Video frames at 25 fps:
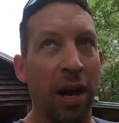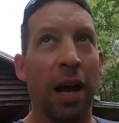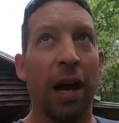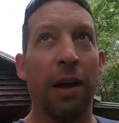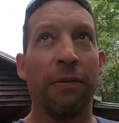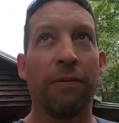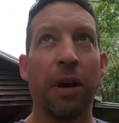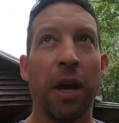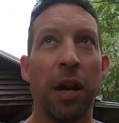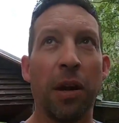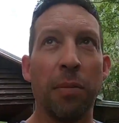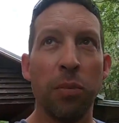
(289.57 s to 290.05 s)

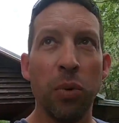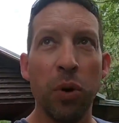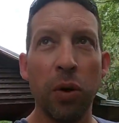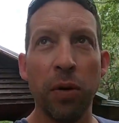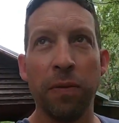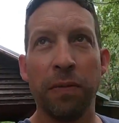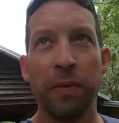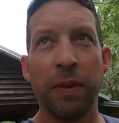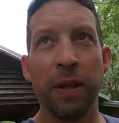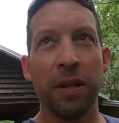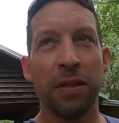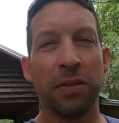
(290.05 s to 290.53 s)
I've got to
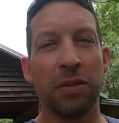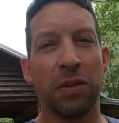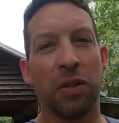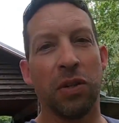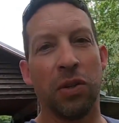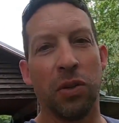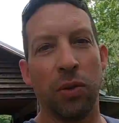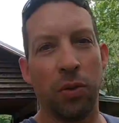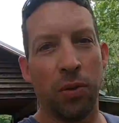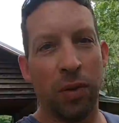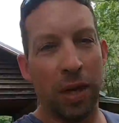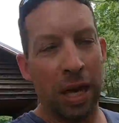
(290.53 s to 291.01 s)
move this to
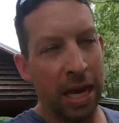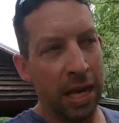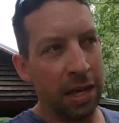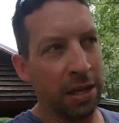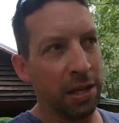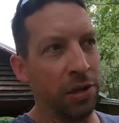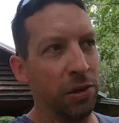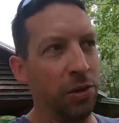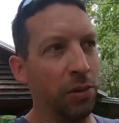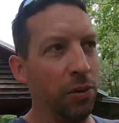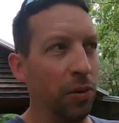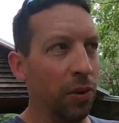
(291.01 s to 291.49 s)
do that,
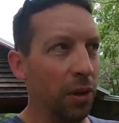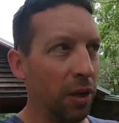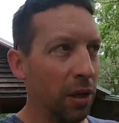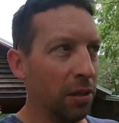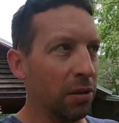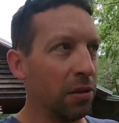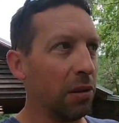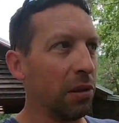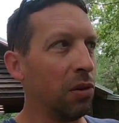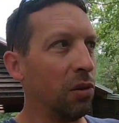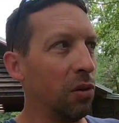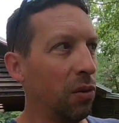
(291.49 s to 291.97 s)
to do
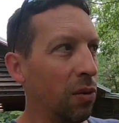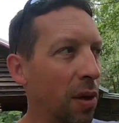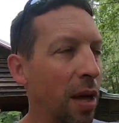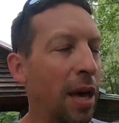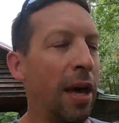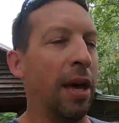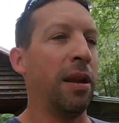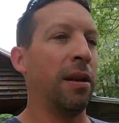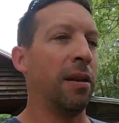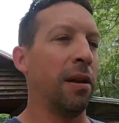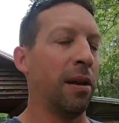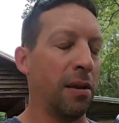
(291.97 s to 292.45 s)
this, to do
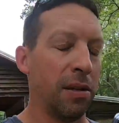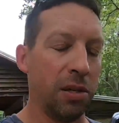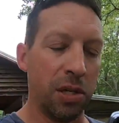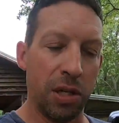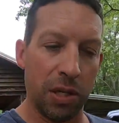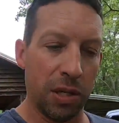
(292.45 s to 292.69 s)
that.